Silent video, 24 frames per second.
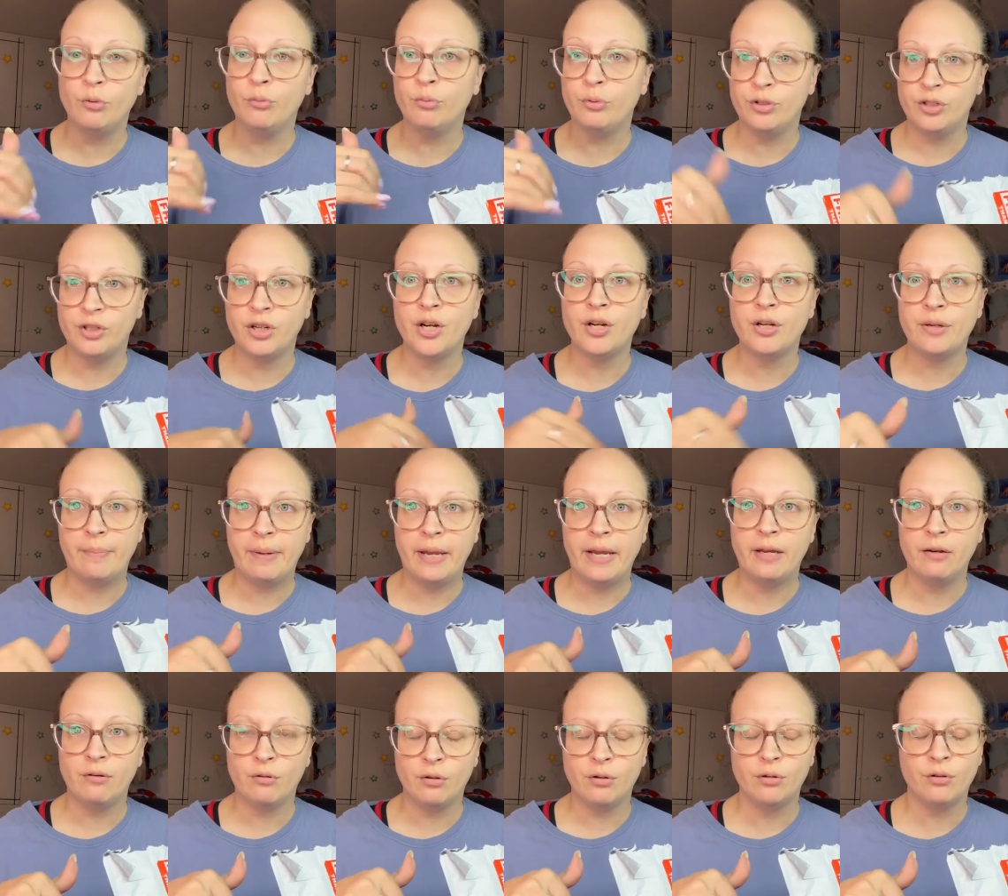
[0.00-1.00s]
We're starting to paint
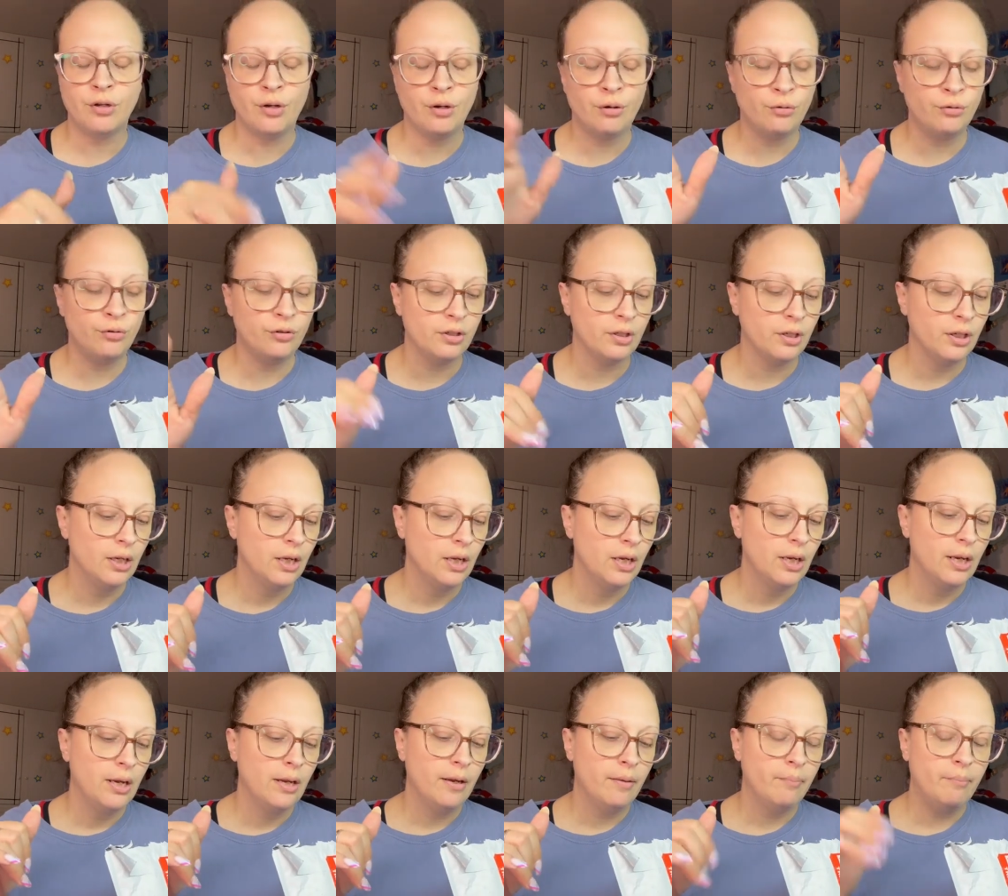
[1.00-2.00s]
her toes,
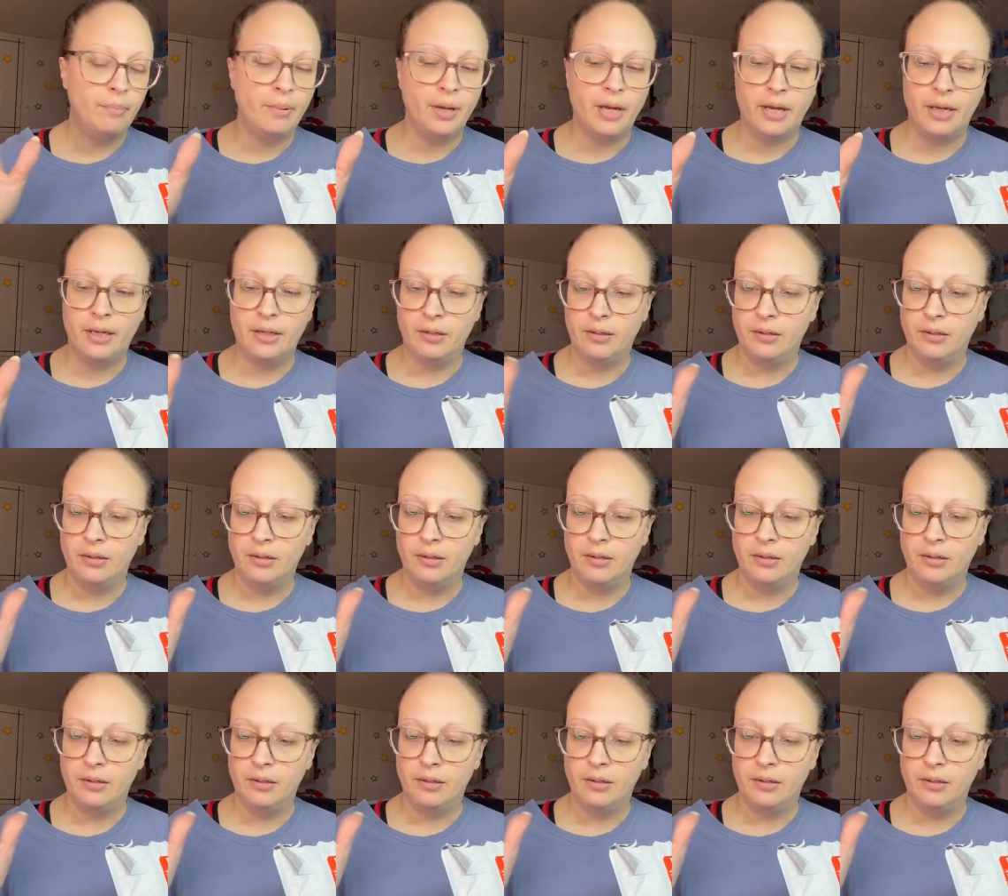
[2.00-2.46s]
but